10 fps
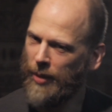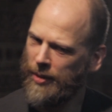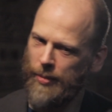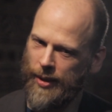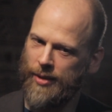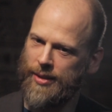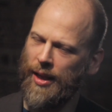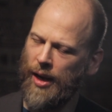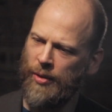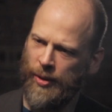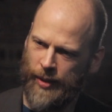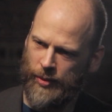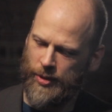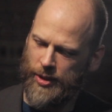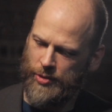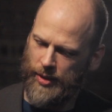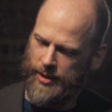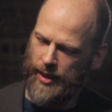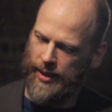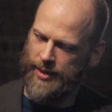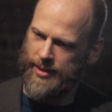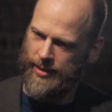But because I really want to stress that